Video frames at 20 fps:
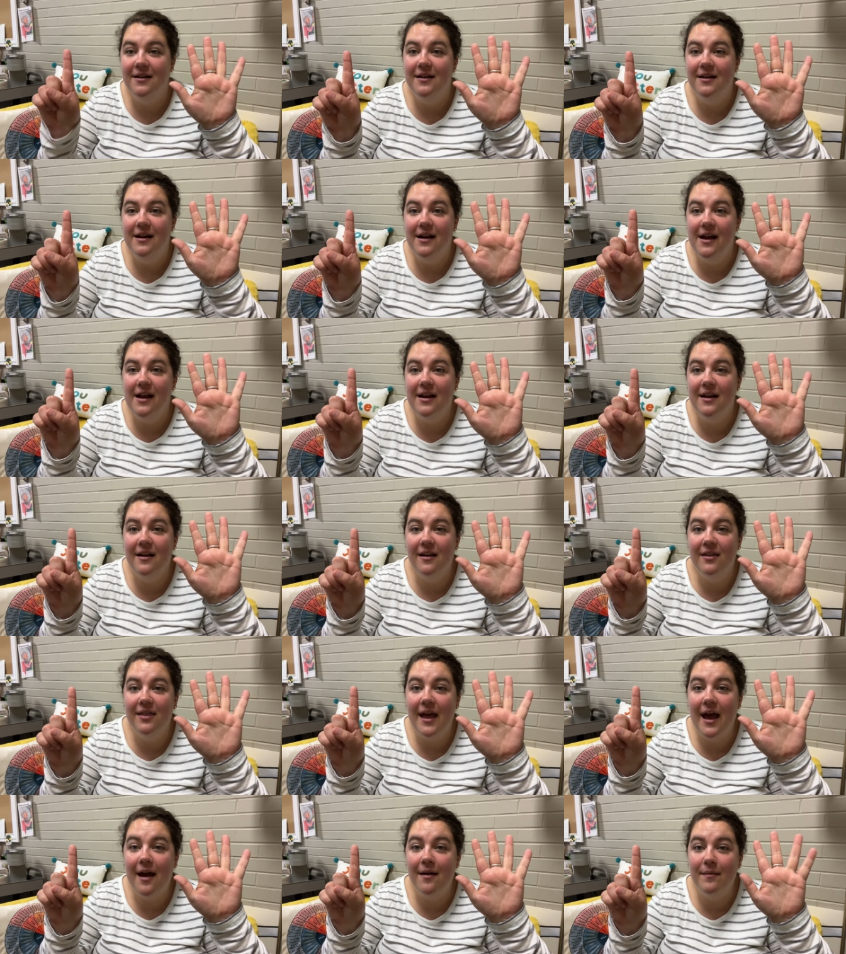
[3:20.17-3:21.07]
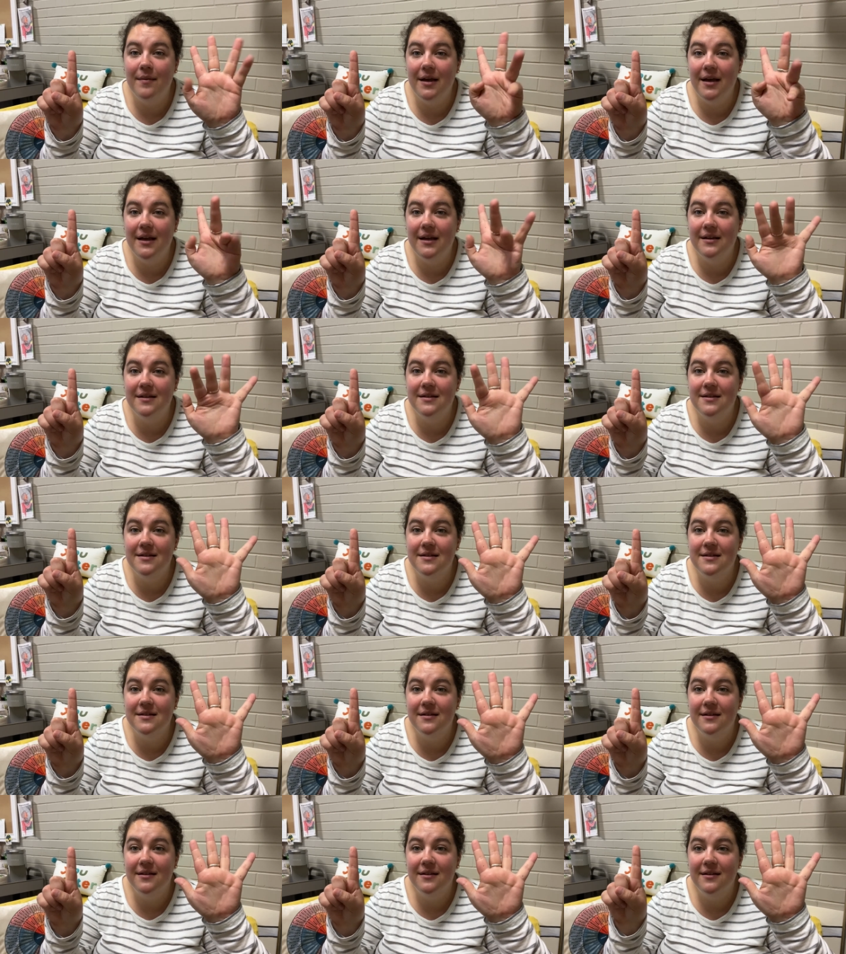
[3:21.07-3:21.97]
and that
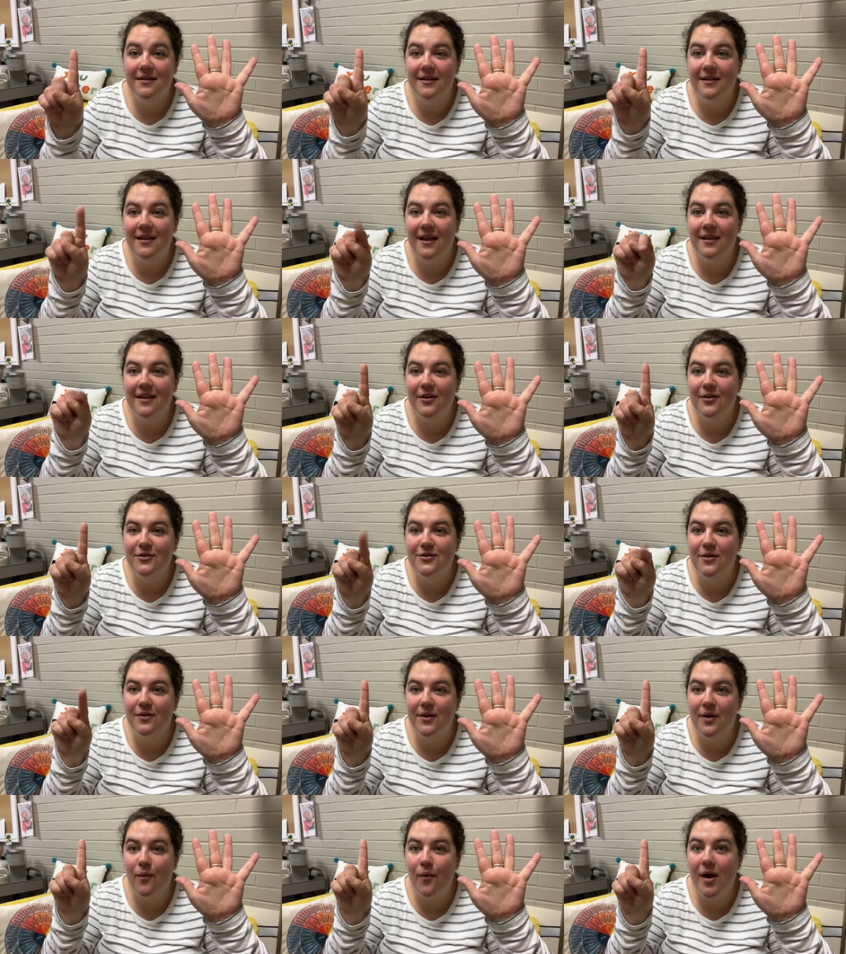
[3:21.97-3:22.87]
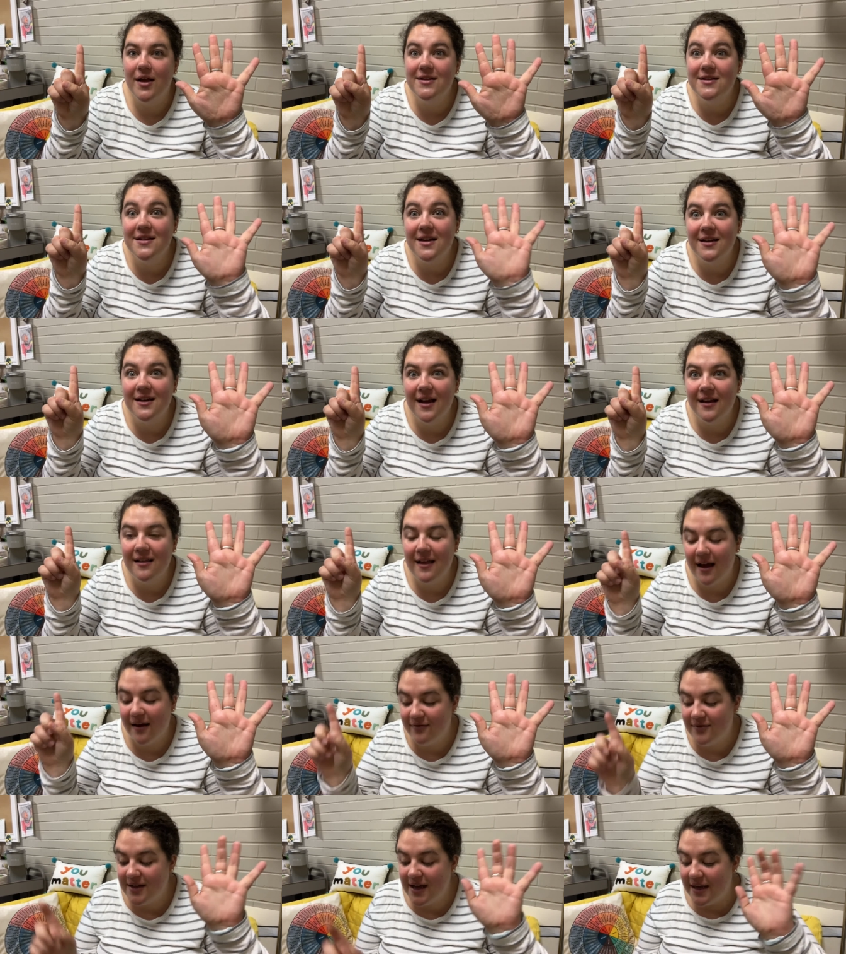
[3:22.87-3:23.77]
means that there's only 1 Sunday
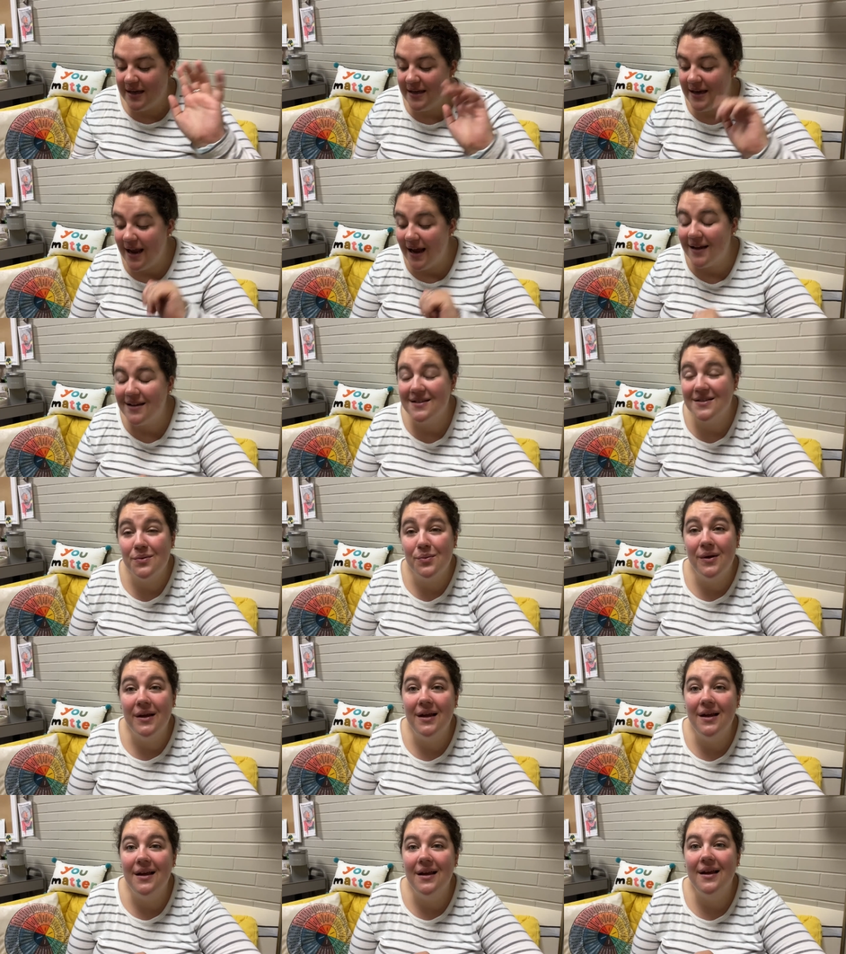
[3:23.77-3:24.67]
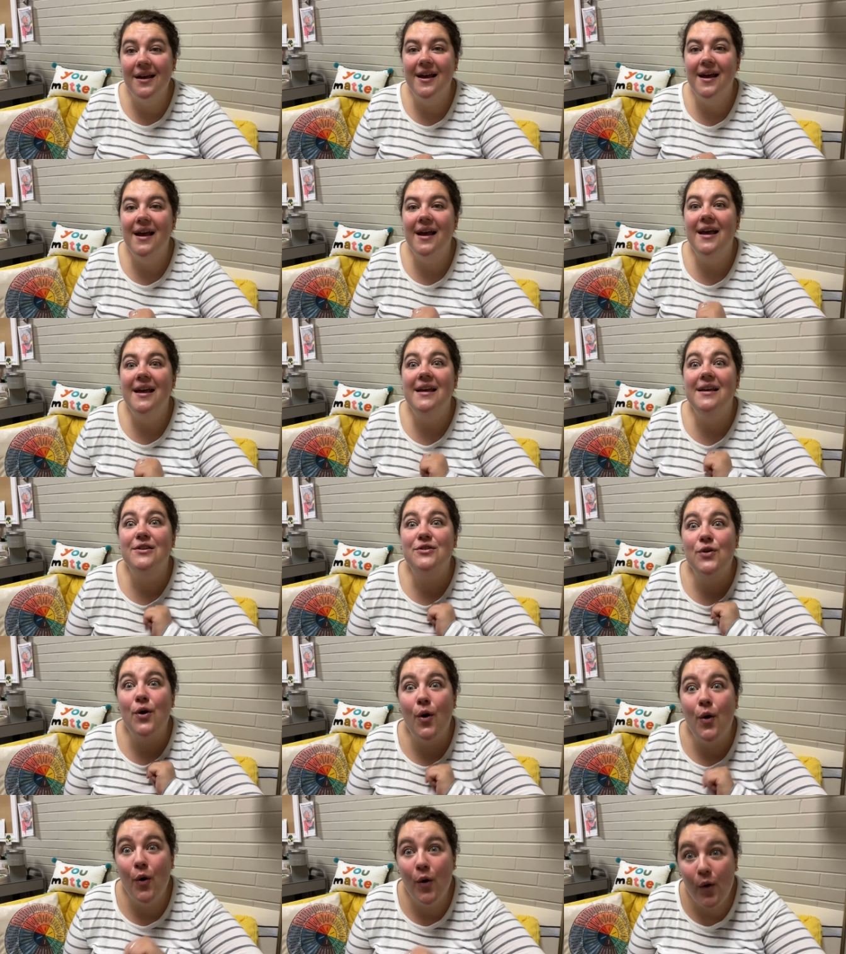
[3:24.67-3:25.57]
left. And next week is
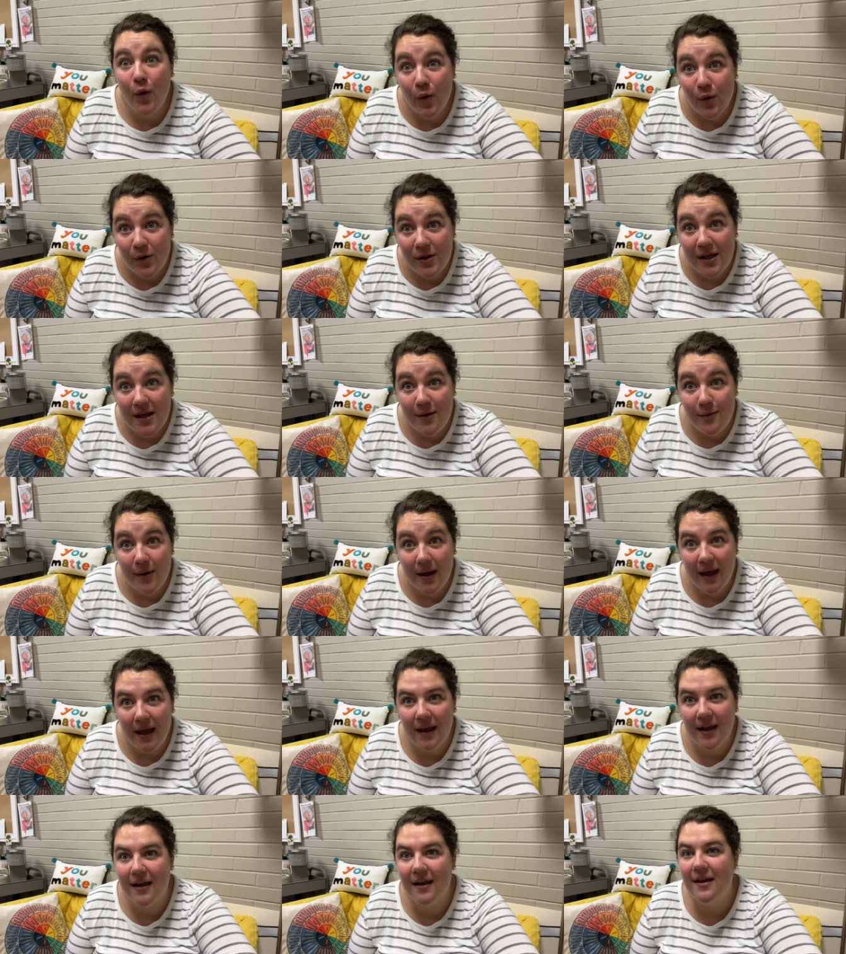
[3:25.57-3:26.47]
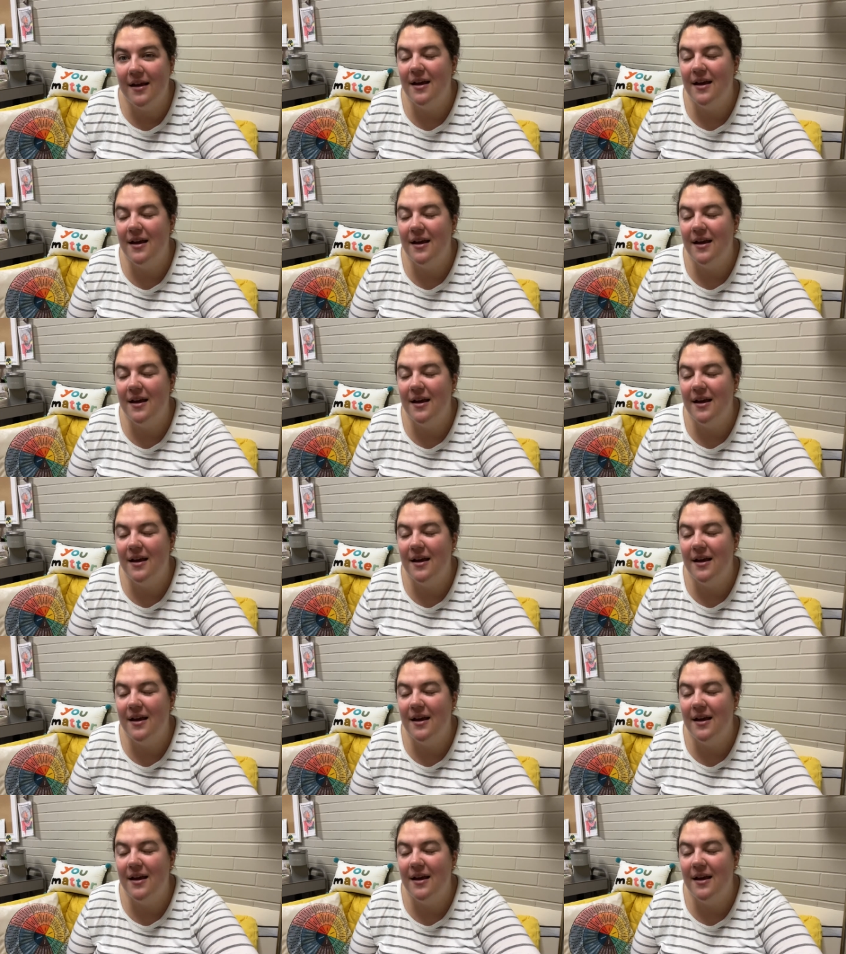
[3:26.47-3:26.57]
Holy Week.